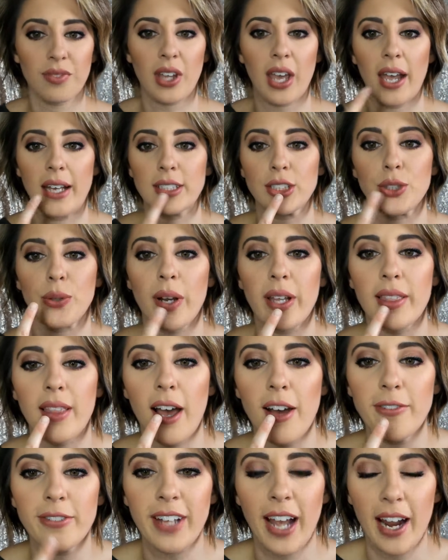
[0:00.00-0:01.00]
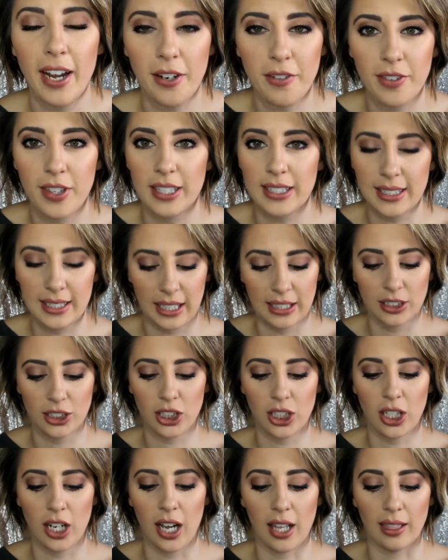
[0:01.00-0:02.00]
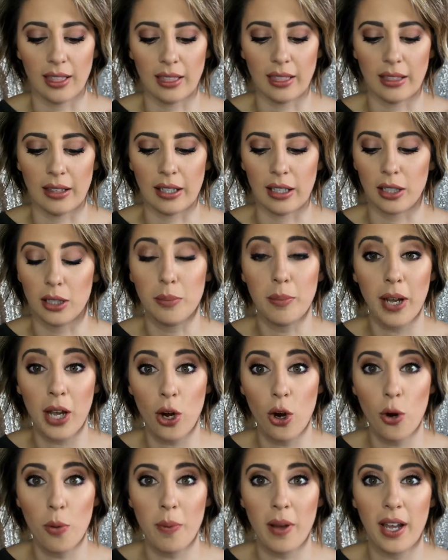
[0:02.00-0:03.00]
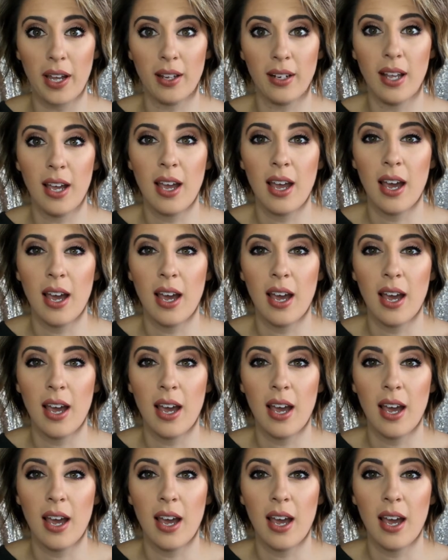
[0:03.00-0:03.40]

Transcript: Okay, so I left kind of the center a little bit open,